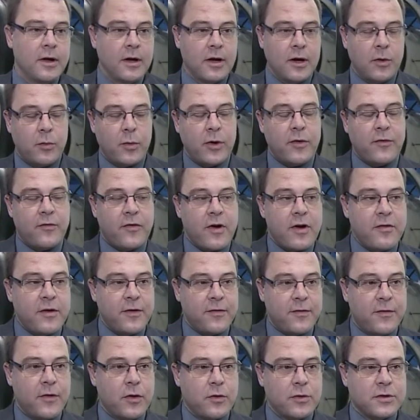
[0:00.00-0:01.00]
And we're very
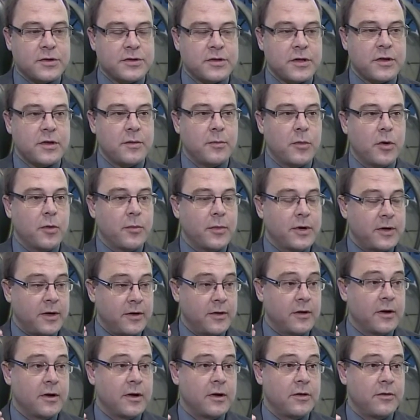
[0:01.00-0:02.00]
focused at the moment
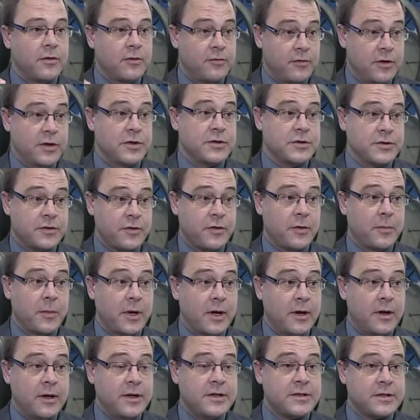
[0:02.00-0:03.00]
in the regions of the
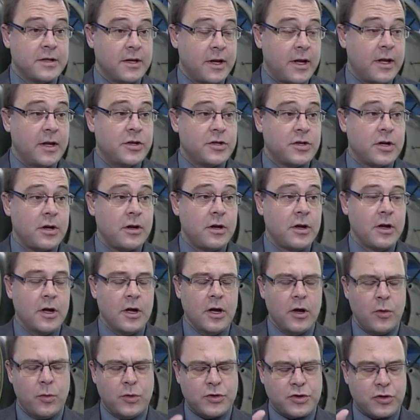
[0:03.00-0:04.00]
Middle East and Asia,
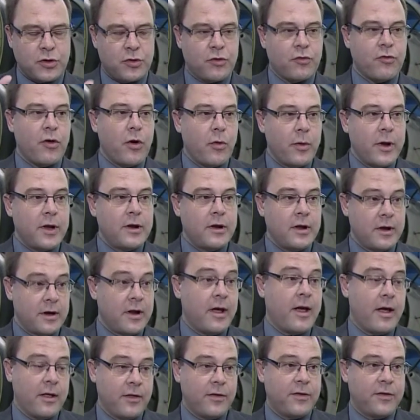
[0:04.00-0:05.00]
which are growing and
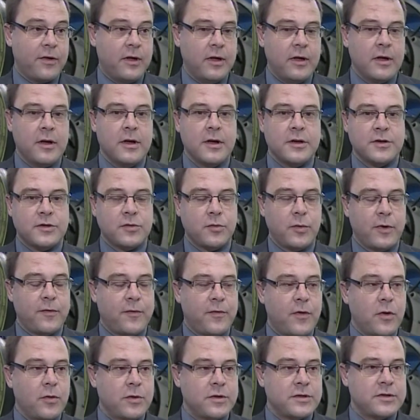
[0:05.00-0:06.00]
healthy. So we're
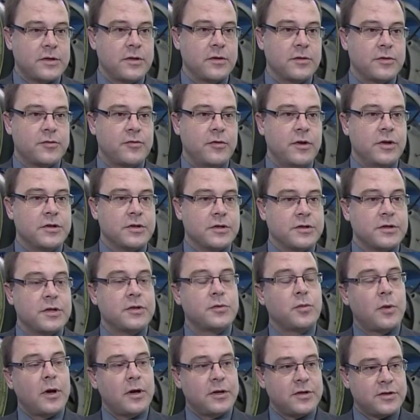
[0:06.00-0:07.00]
focused in those regions,
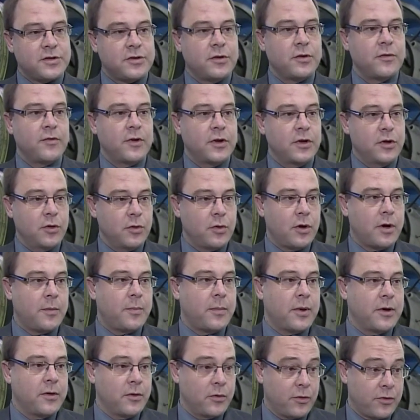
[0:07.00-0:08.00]
as well as serving
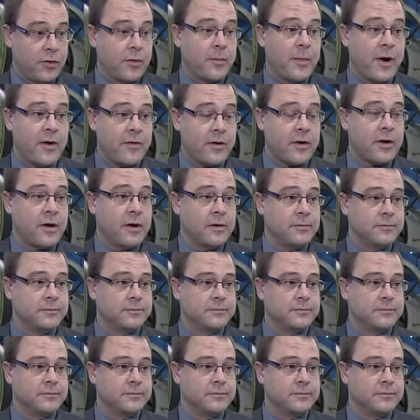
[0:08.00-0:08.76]
Europe and North America.